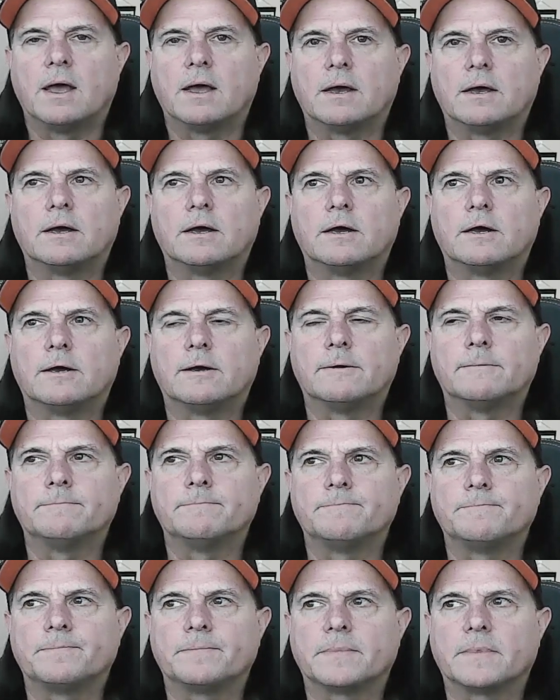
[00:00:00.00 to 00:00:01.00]

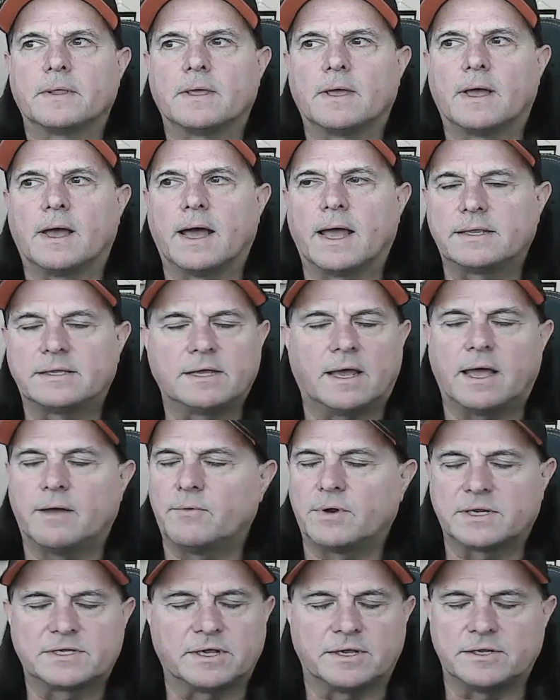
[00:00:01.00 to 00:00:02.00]
I
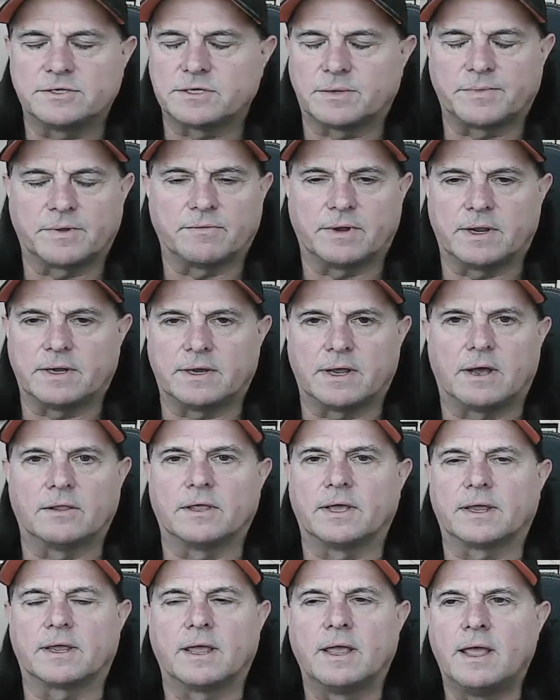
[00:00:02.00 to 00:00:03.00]
want to tell you something right now.
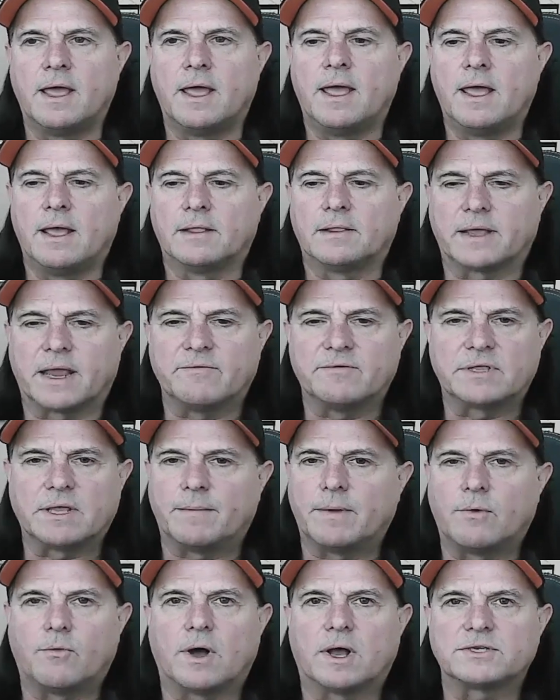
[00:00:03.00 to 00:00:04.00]
Like every
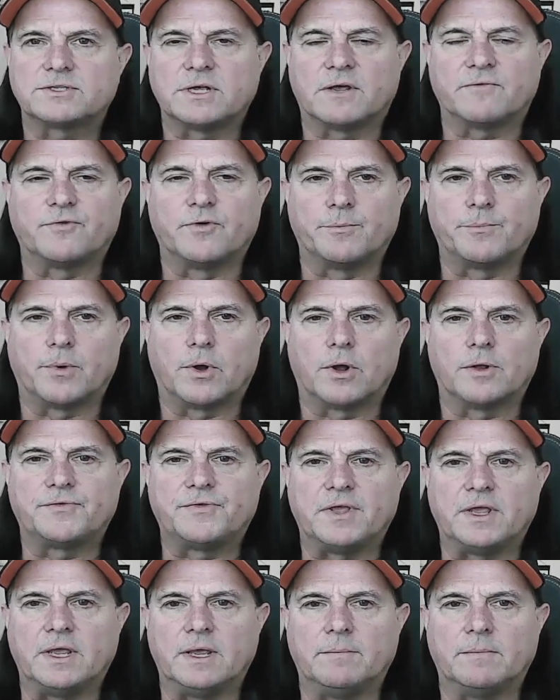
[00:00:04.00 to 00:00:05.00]
time I watch that football
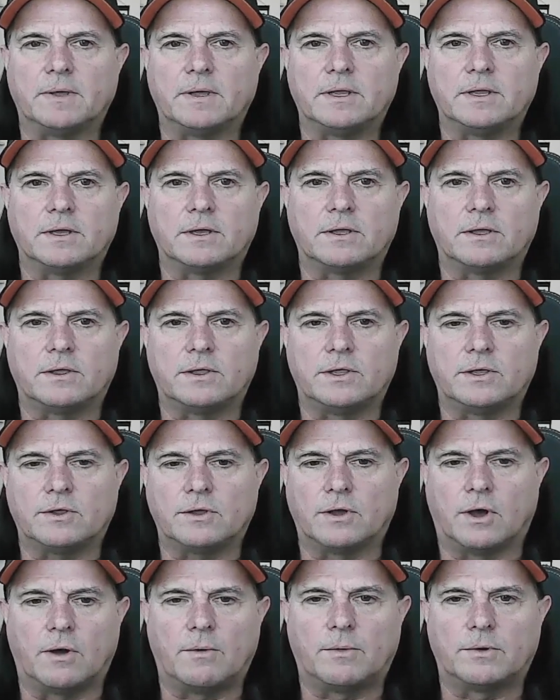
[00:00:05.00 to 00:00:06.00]
team,
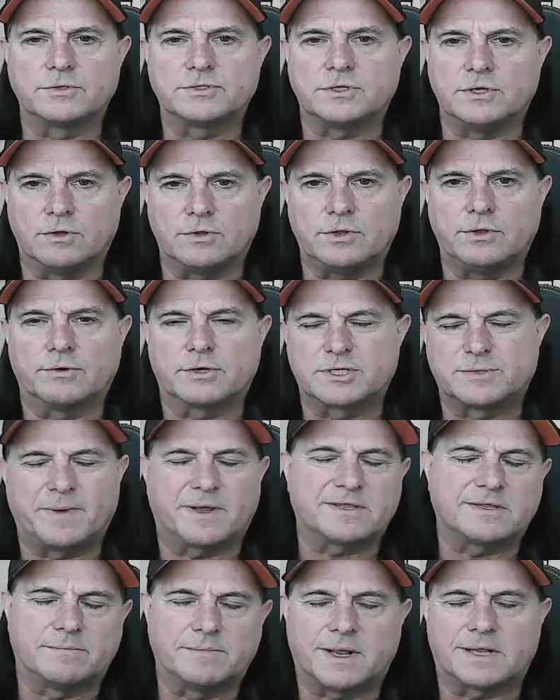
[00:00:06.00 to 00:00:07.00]
you
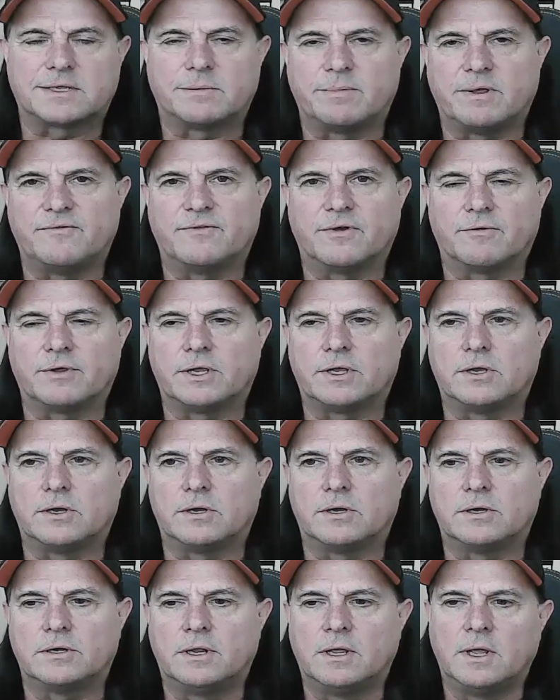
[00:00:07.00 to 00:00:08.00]
expect them not to be very
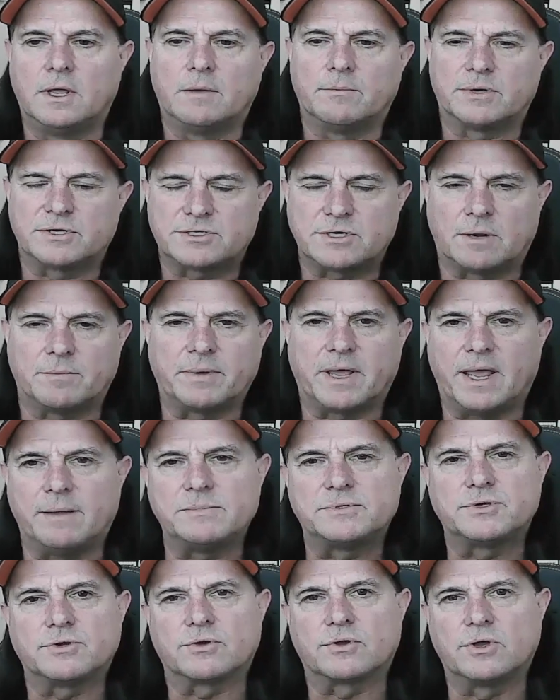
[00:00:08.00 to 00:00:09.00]
good, but some
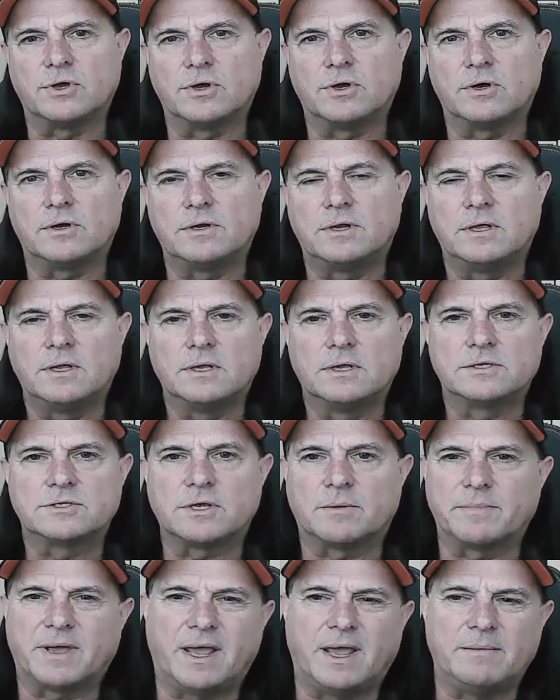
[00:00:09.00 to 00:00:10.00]
games they're good.
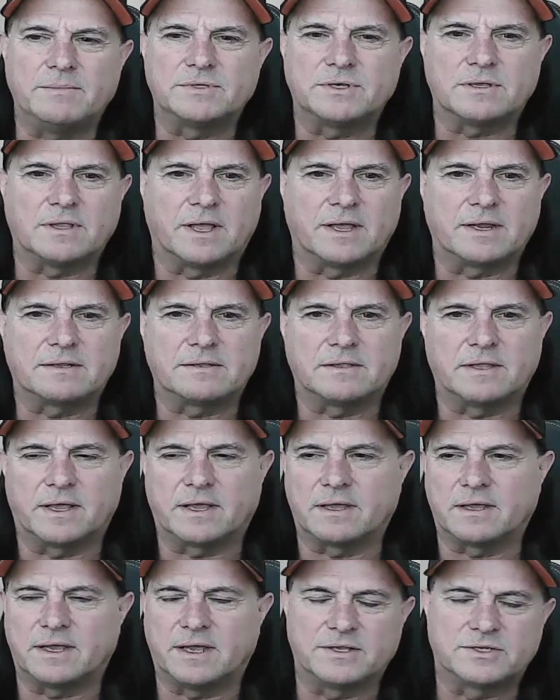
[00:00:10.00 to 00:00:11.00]
Some games that
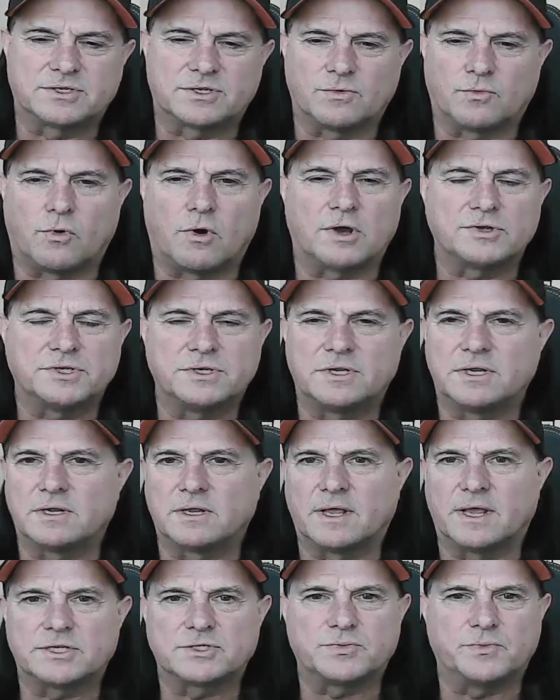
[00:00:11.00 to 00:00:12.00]
like against the Washington
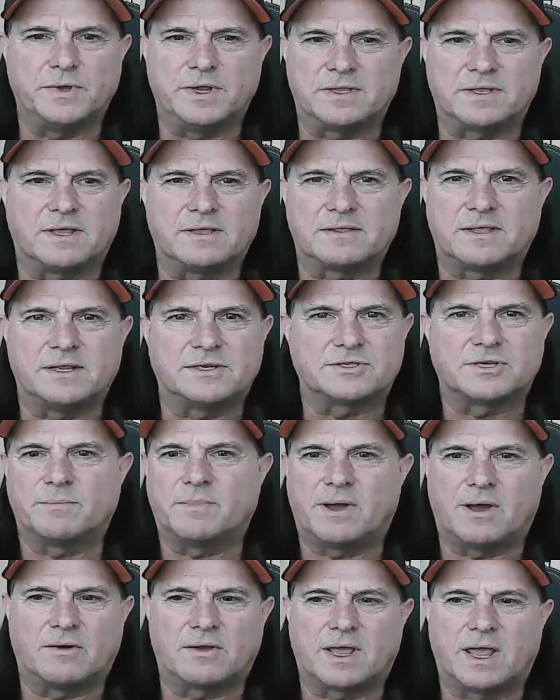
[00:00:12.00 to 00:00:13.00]
last week, they
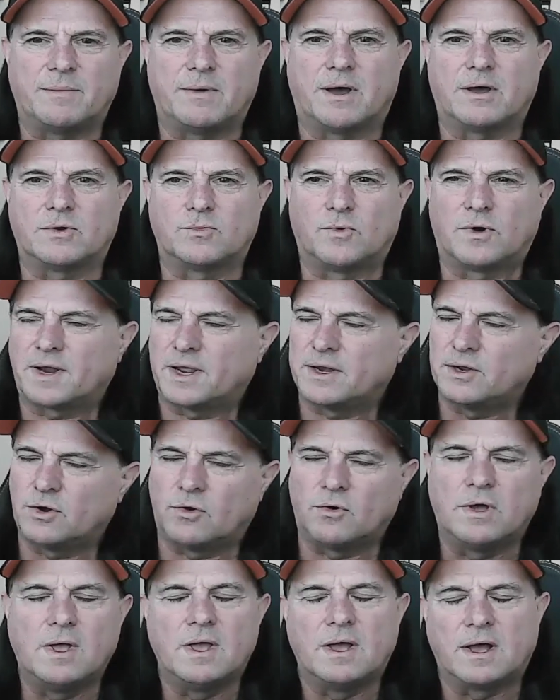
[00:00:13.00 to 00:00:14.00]
somehow came out and won. I
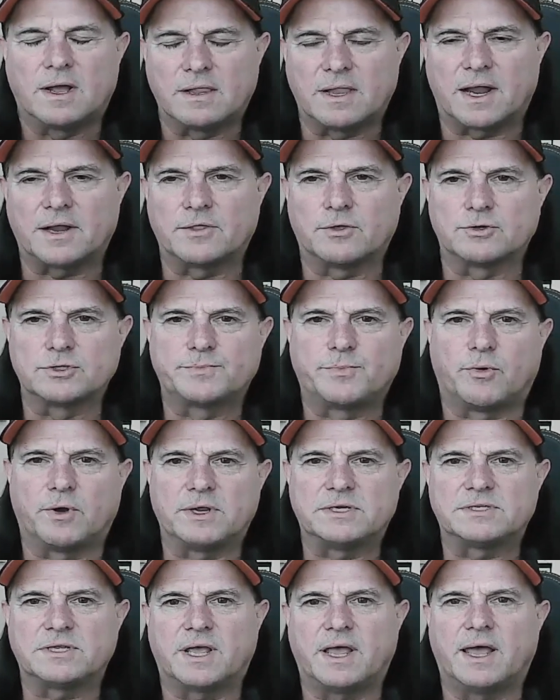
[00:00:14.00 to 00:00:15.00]
know a lot of those
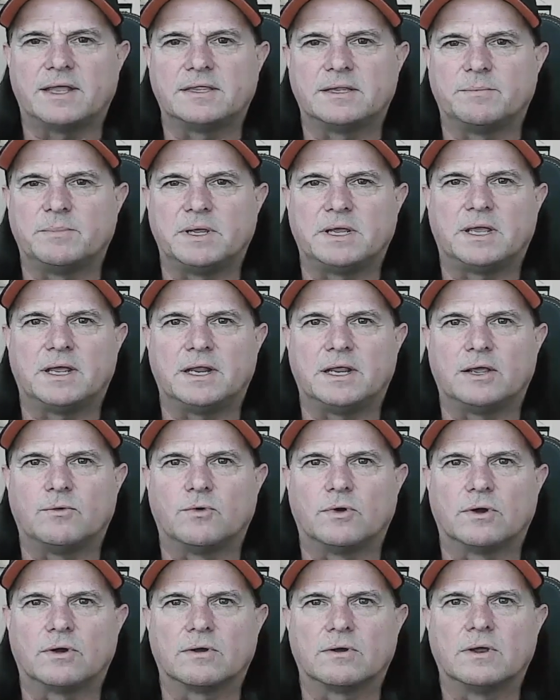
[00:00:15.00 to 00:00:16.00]
points they had in the beginning
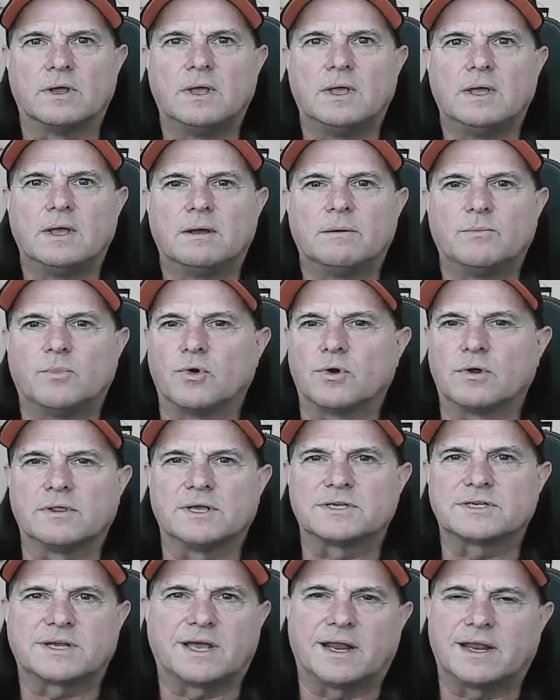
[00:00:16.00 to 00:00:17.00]
were more or
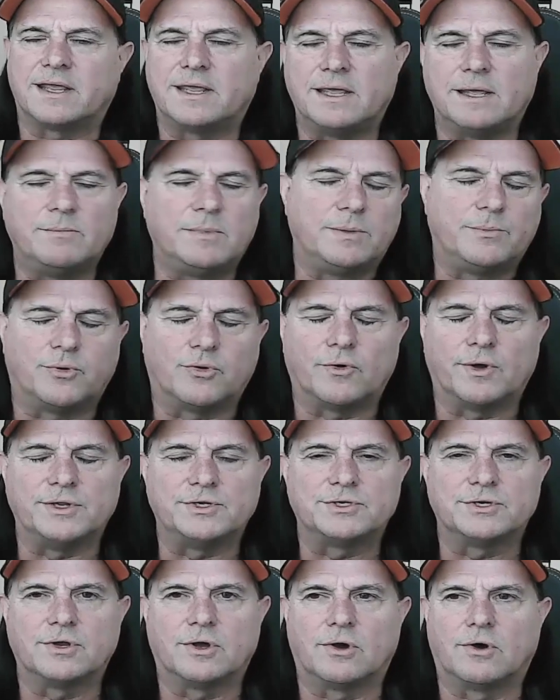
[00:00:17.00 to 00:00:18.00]
less kind of gimme
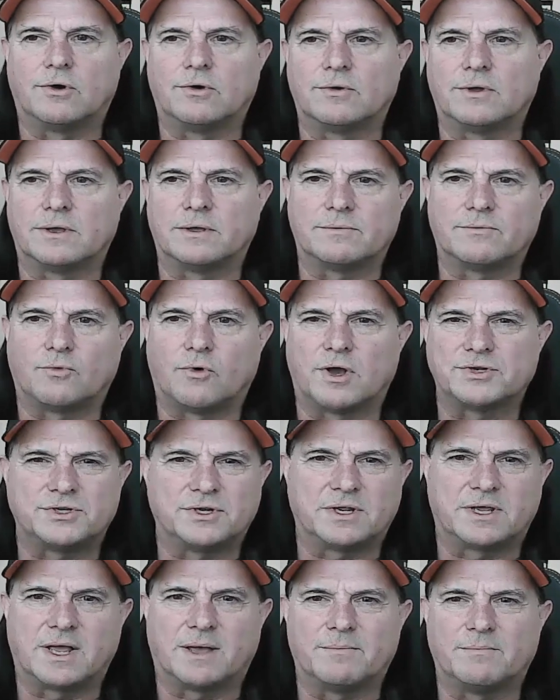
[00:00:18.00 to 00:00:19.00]
points.
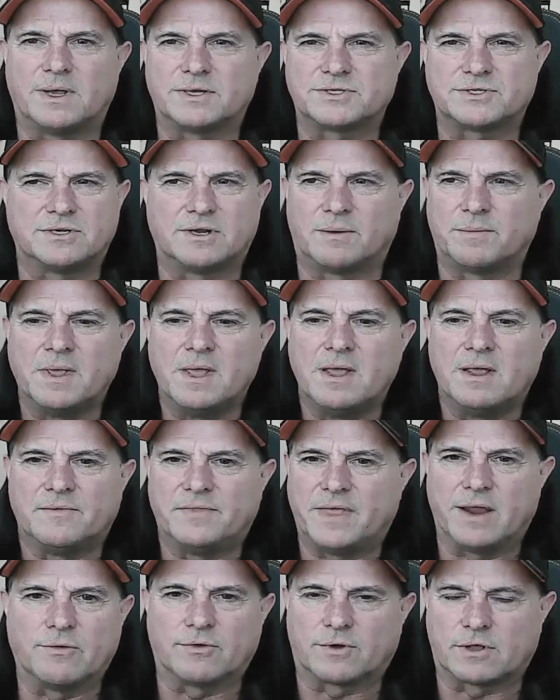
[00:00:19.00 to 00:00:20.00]
Washington kept messing up.
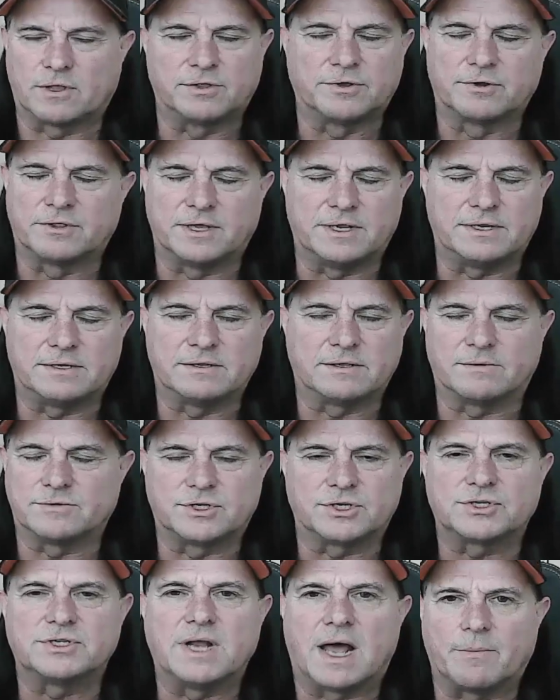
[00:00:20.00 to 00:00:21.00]
They were clearly
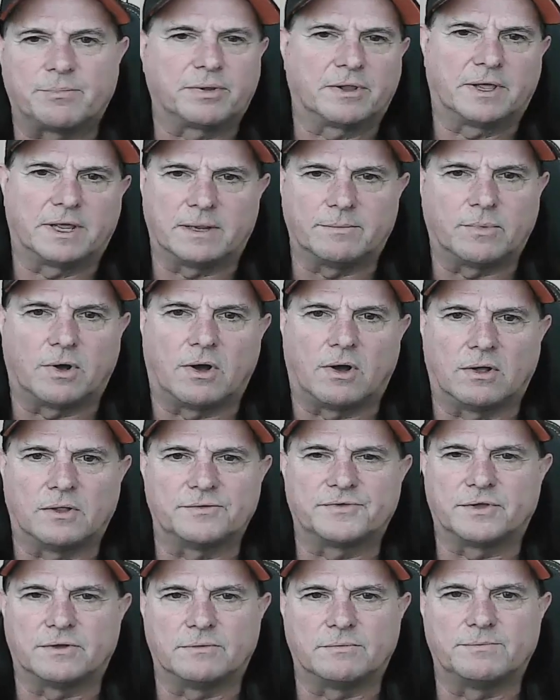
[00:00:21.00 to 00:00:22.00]
just not playing ball
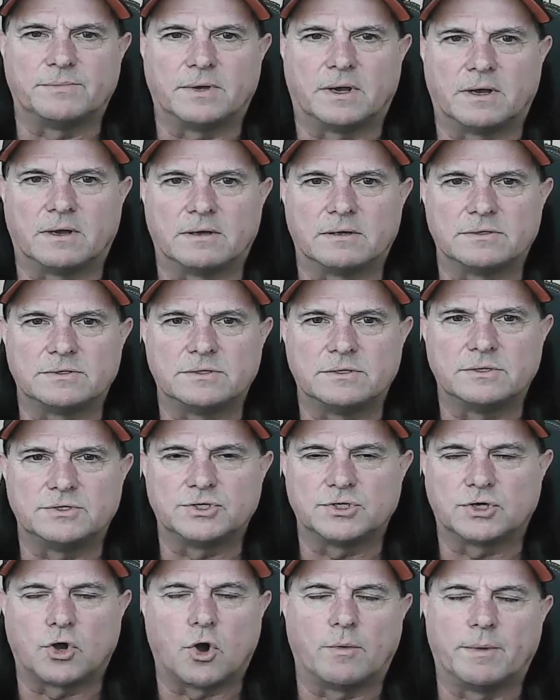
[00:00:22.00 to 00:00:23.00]
until
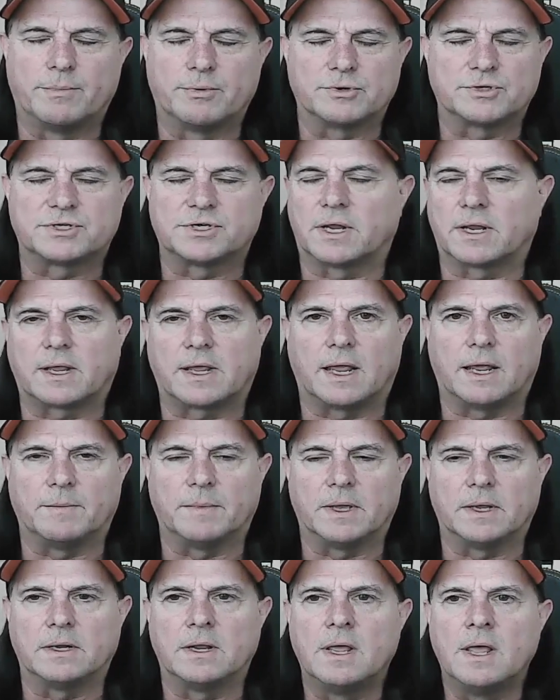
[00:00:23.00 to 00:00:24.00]
Jacoby Brissett came
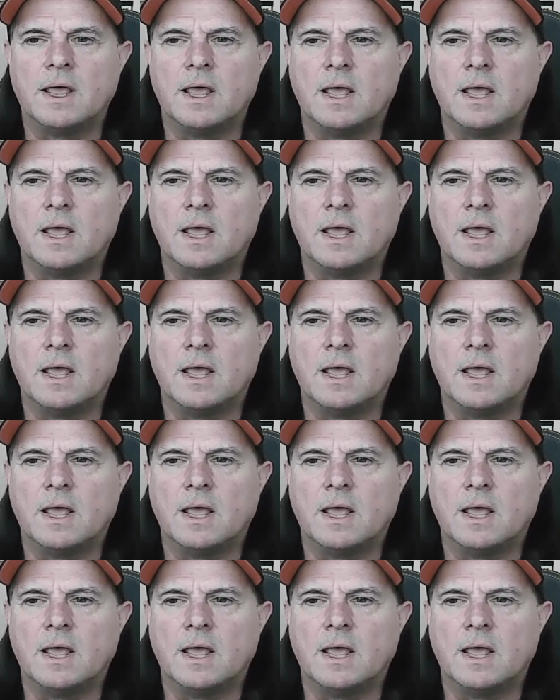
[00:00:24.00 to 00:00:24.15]
in.